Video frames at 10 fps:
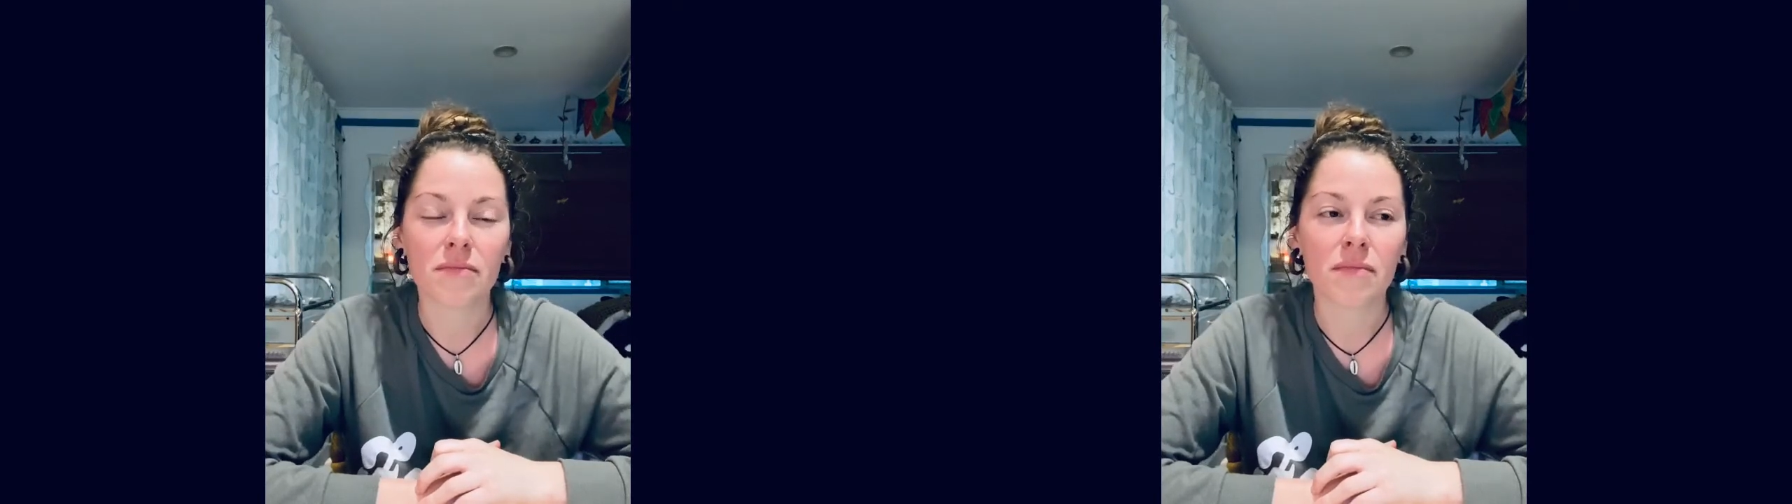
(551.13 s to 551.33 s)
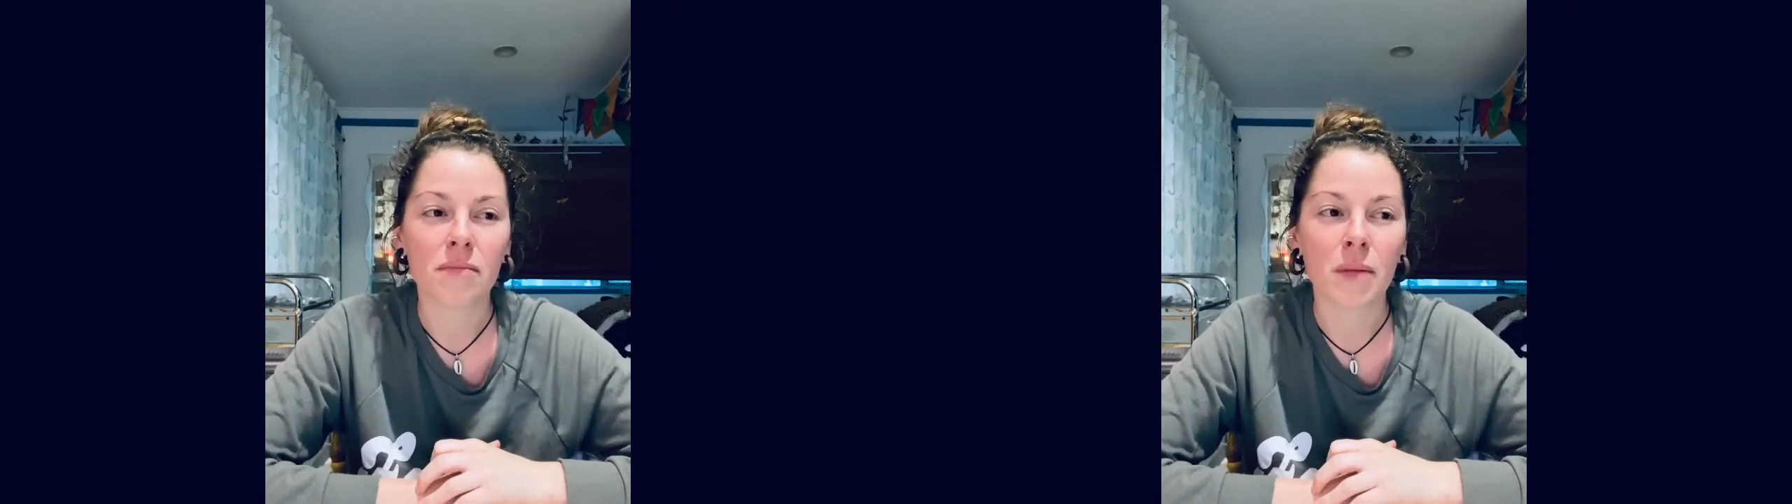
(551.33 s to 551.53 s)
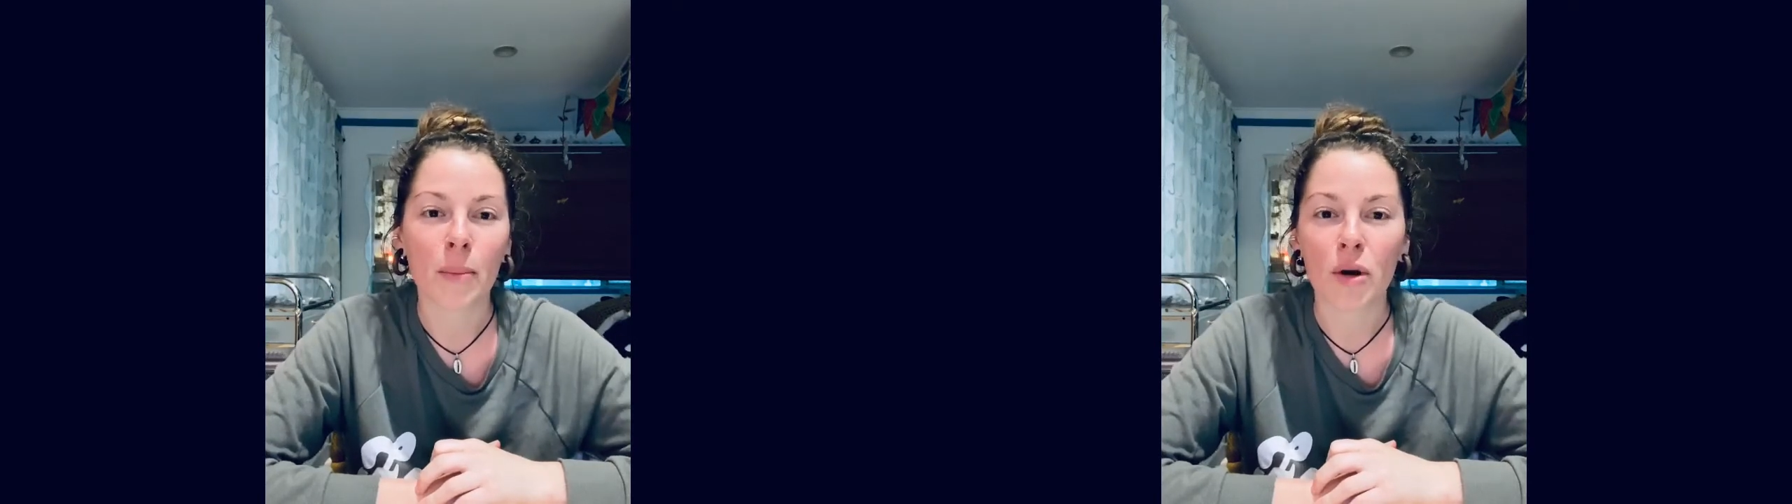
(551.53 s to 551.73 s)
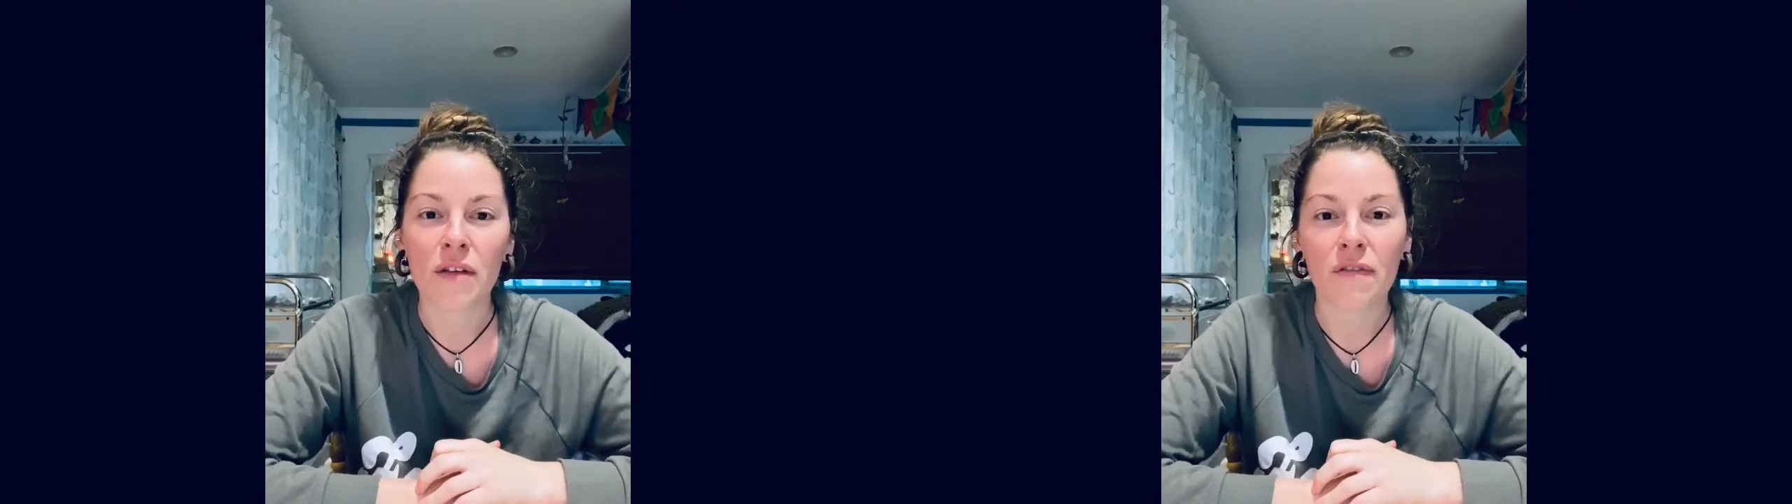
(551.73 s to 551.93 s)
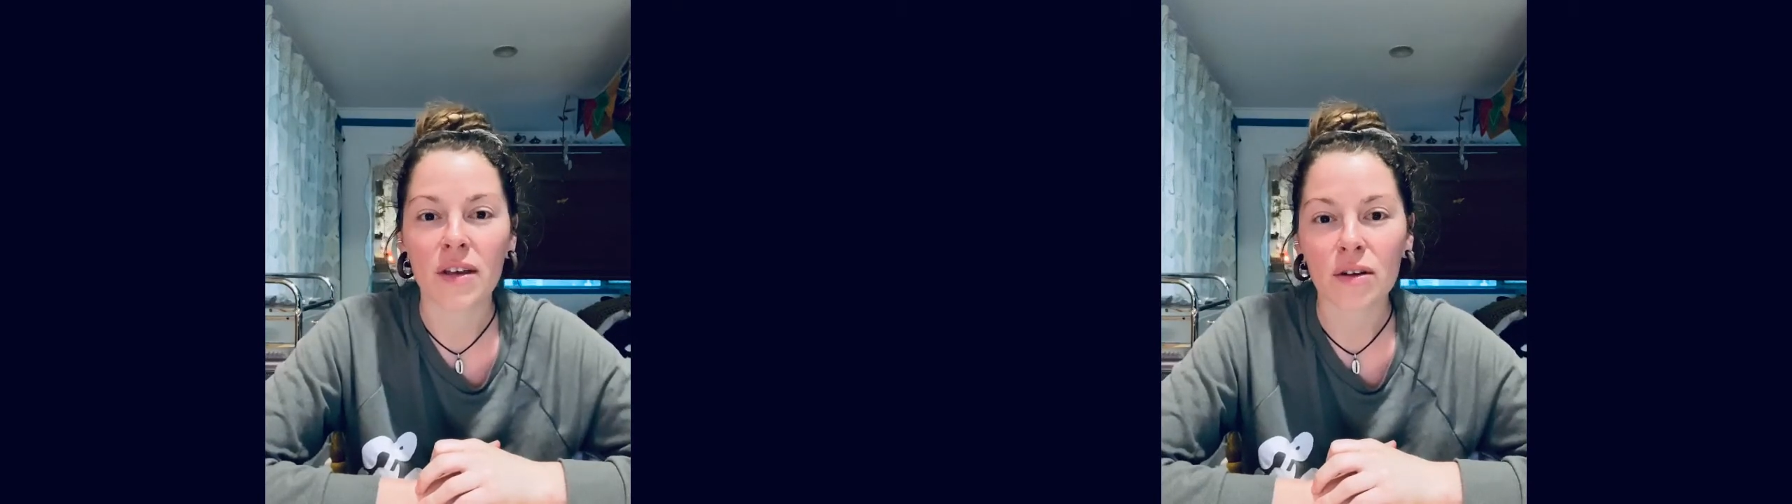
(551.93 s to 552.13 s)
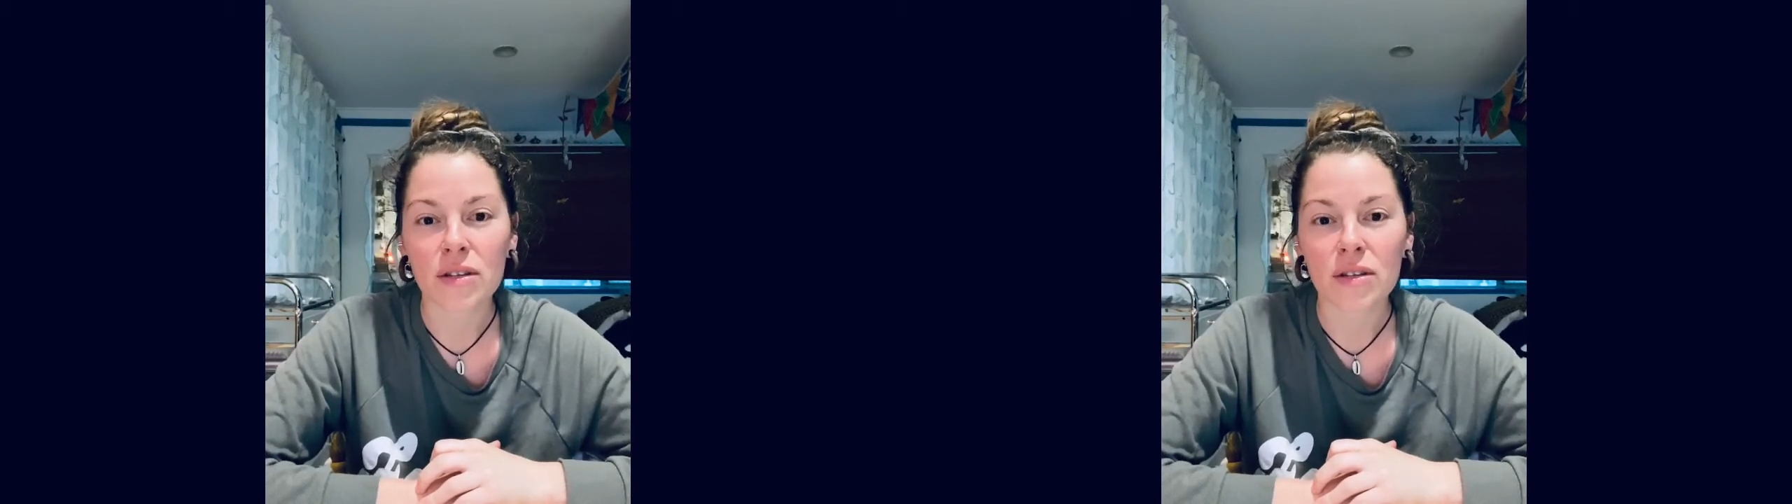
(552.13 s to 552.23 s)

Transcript: My body feels